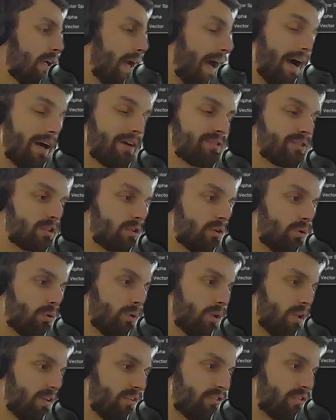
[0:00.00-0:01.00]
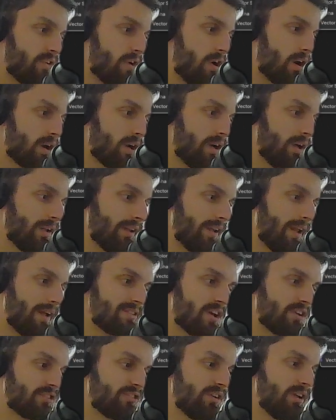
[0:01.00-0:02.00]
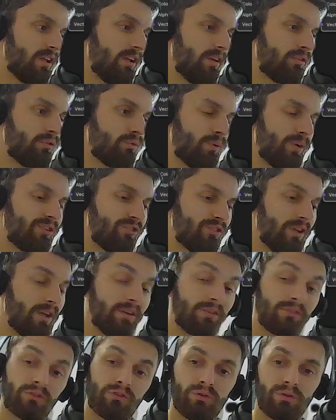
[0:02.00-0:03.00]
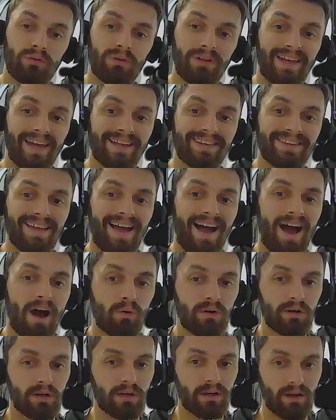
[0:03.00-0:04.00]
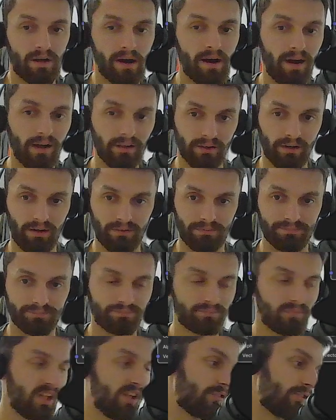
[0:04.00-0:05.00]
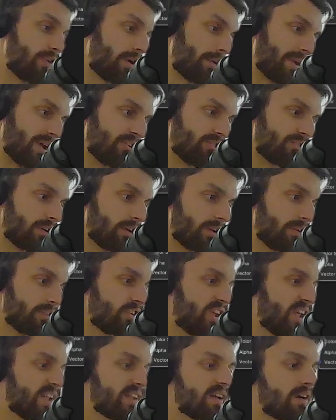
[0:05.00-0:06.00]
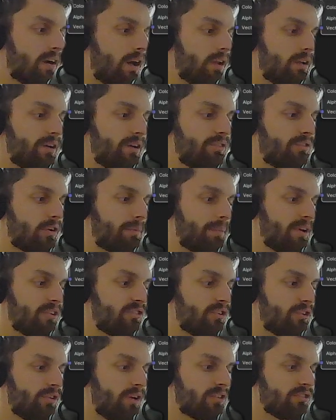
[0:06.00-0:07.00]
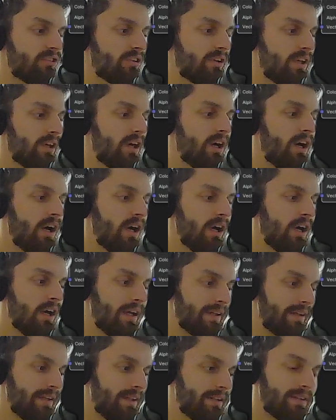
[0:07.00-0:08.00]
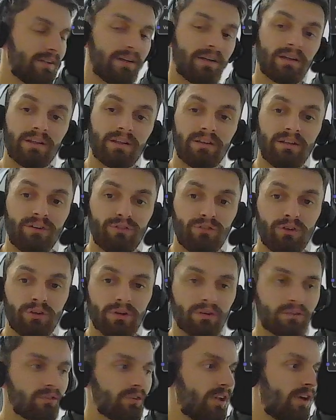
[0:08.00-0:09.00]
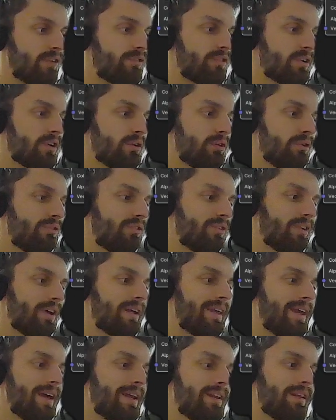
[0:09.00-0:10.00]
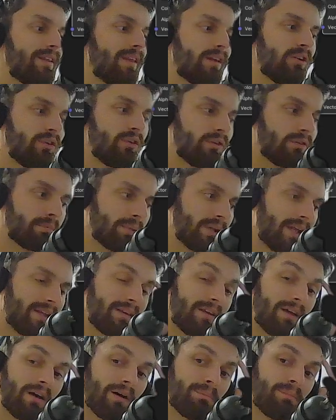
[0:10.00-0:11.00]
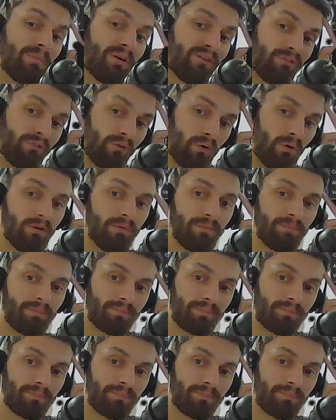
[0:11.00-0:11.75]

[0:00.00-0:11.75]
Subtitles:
after all this talk, let's actually switch this to get our color information. To get the color information, you actually need the fuse. Now for those, again, that used Blender before,